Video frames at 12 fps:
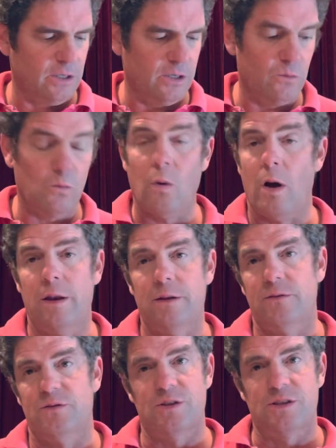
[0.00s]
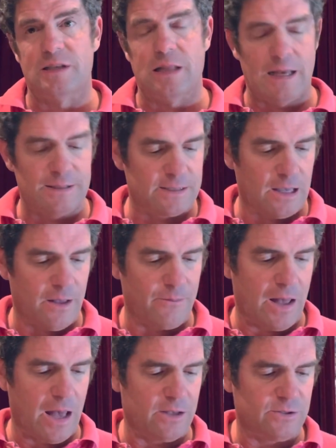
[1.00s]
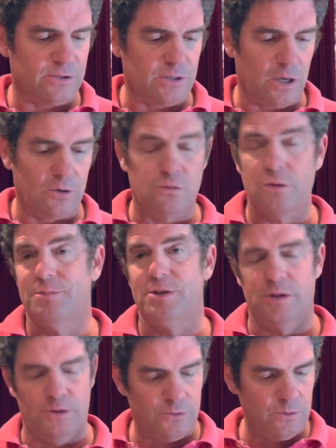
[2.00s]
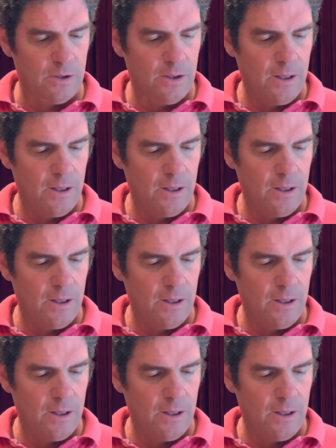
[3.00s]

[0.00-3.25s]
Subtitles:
He won just last time out, a Group 2,